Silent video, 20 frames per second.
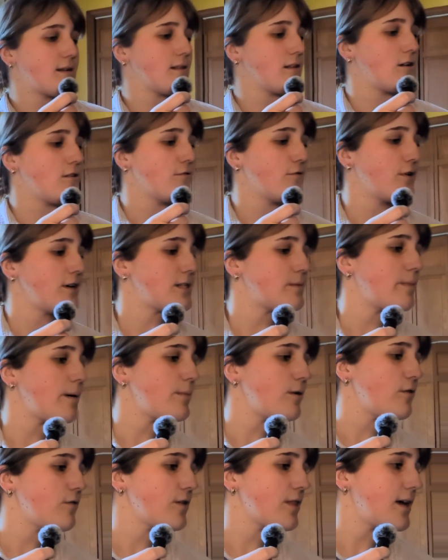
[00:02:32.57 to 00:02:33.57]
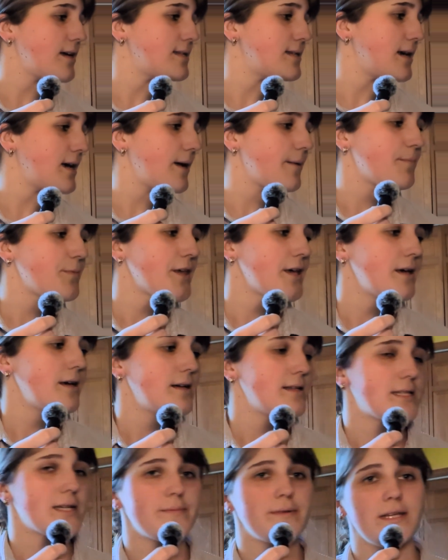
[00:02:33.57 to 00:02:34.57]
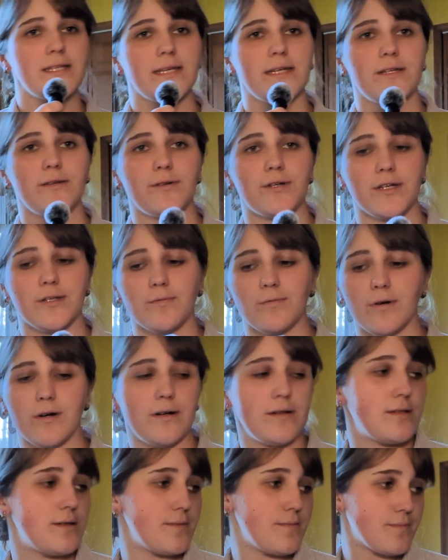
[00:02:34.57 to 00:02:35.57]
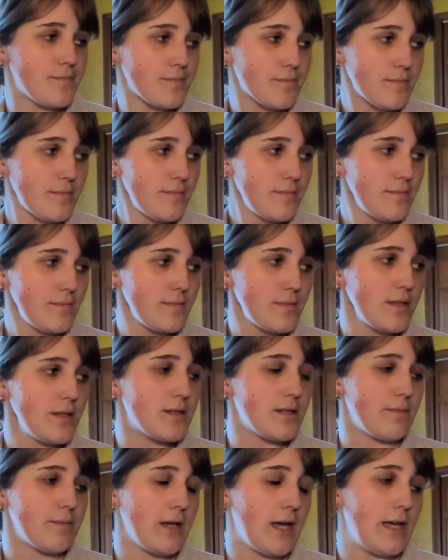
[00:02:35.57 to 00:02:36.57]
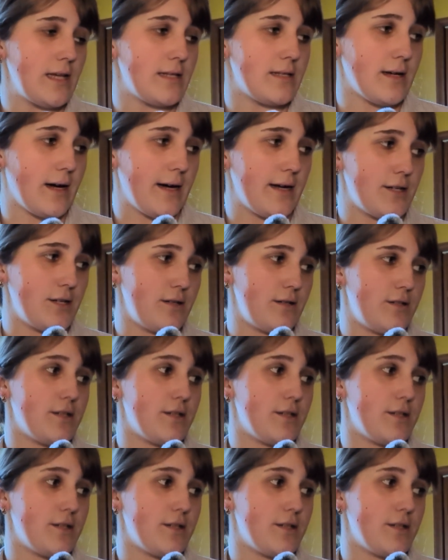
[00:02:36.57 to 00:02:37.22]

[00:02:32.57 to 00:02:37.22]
a little voice memo for that day. Some days I do just words. Some days I